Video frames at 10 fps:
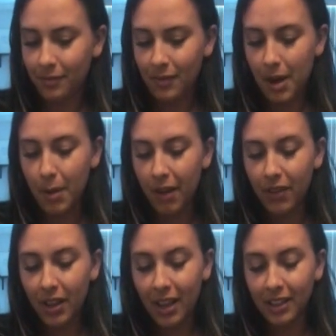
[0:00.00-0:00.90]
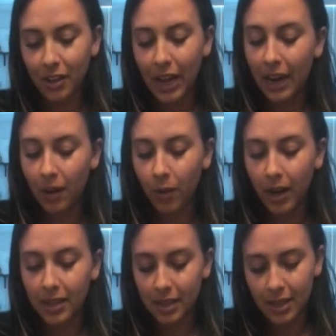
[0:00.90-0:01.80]
But I feel like they're getting ready
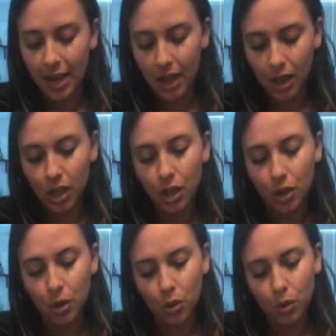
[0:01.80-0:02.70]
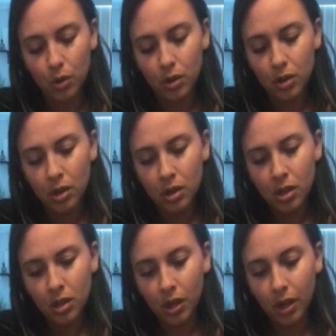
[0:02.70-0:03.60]
to tell you.
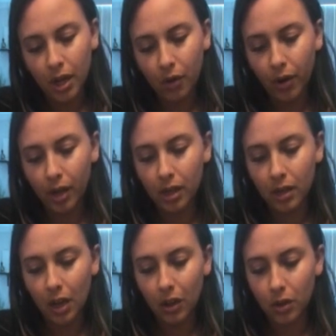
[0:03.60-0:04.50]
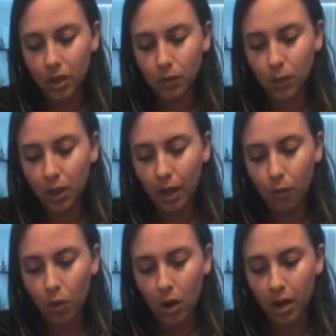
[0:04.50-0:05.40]
They're getting ready to tell you, because what they
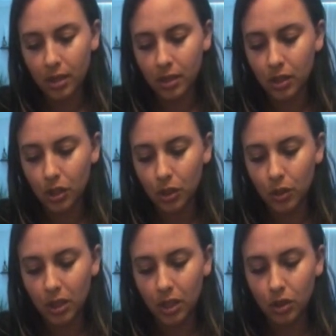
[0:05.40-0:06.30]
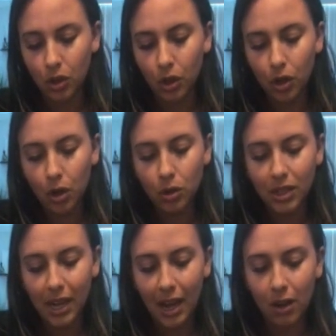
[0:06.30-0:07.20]
want is this union. So you're
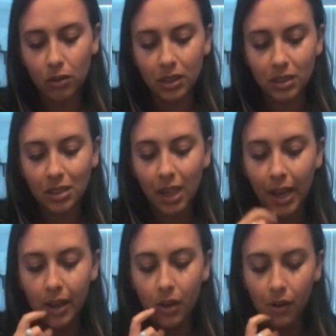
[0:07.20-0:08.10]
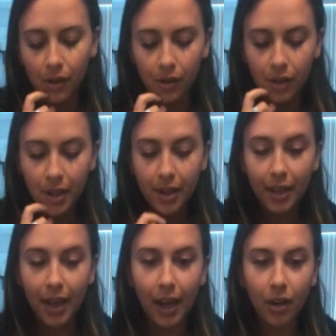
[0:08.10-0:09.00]
closing out this cycle,
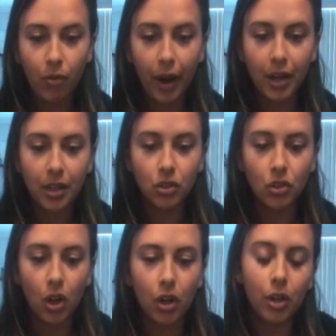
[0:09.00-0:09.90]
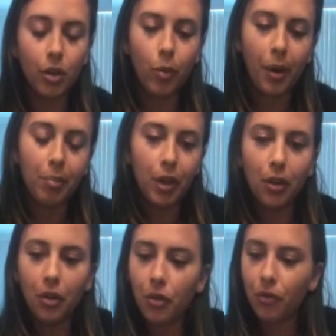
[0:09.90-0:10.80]
getting ready to start a new one, but
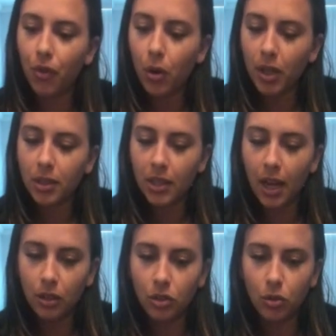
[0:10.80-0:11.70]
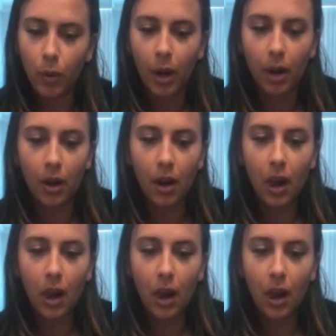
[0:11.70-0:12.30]
you're focused elsewhere.